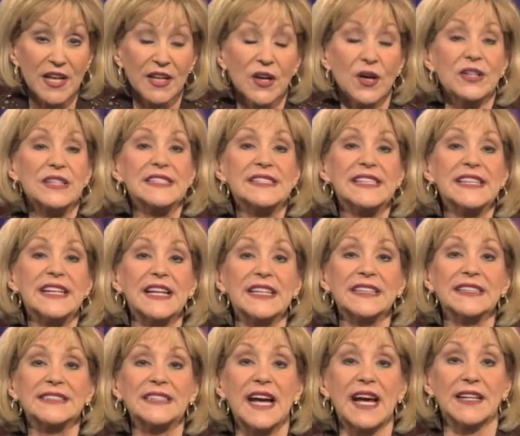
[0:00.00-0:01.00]
go to
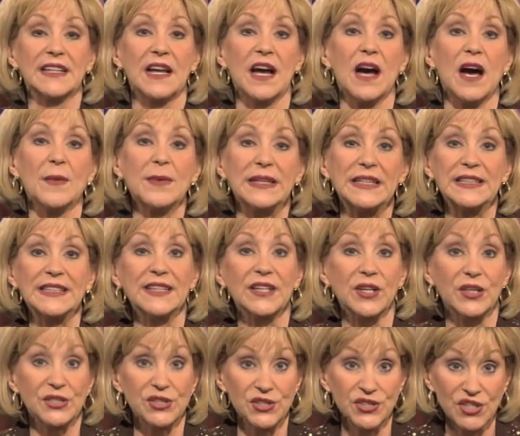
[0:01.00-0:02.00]
tln.com and click
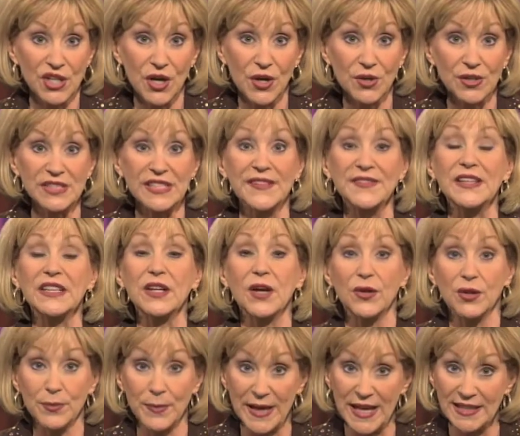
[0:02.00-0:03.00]
on shows and then go
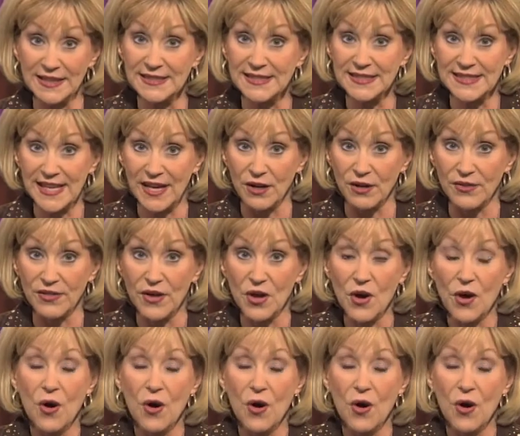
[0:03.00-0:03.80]
to Balanced Health.